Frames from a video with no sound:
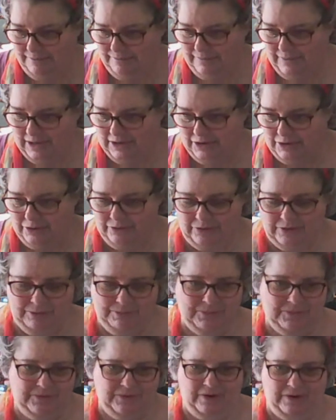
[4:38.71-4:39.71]
My
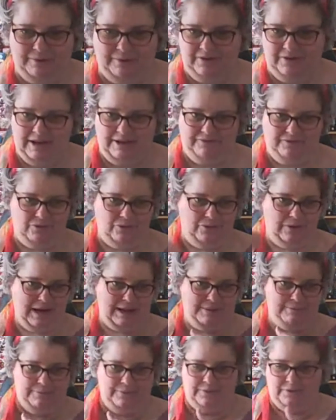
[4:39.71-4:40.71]
subscribers have gone
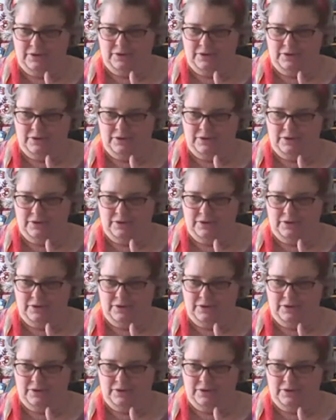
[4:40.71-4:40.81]
up